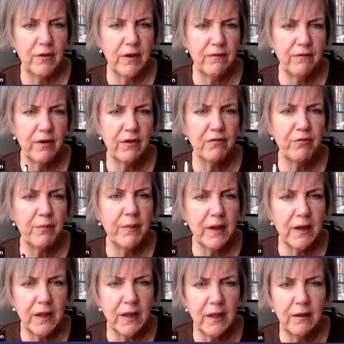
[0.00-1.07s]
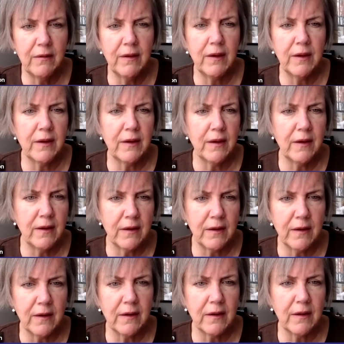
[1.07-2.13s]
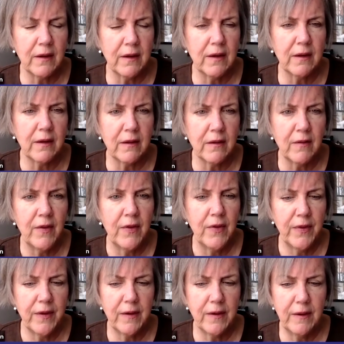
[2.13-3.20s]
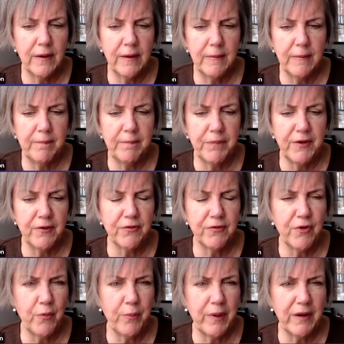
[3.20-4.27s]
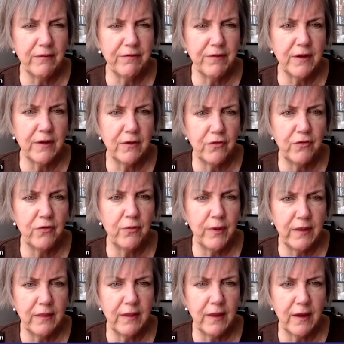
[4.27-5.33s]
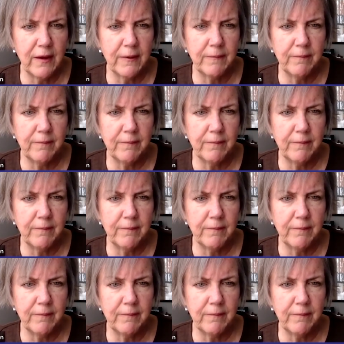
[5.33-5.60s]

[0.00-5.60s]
don't have enough money. Da, da, da, da, da, da, da. There's no benefit in doing that.